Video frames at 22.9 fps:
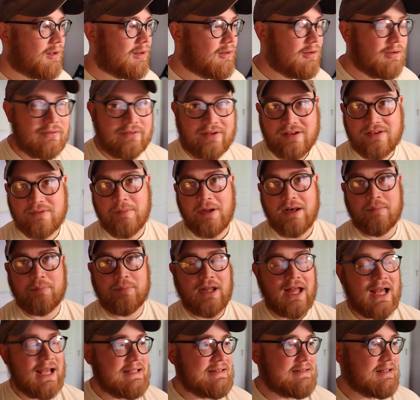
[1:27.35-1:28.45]
Looks like it's made of
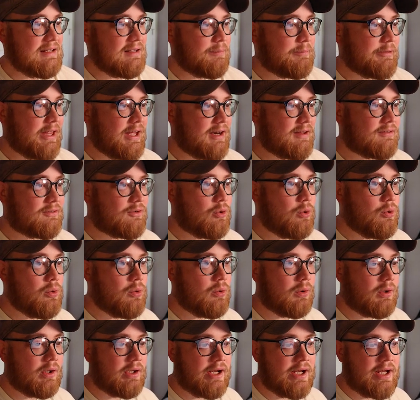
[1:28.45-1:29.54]
plastic, but that is
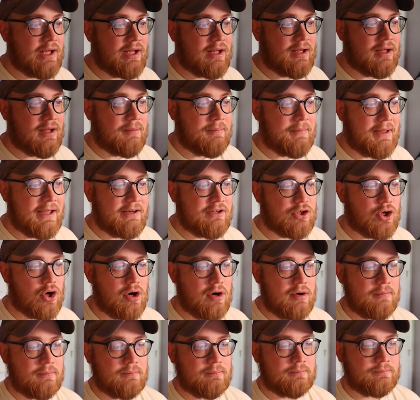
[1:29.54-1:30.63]
cool. Add to
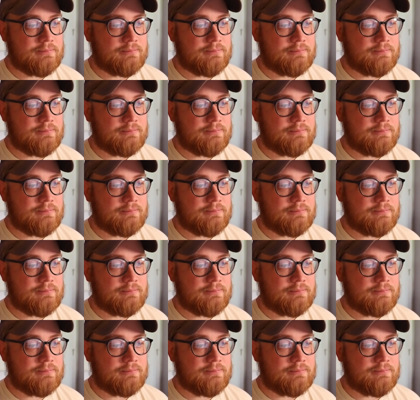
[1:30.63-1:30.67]
cart.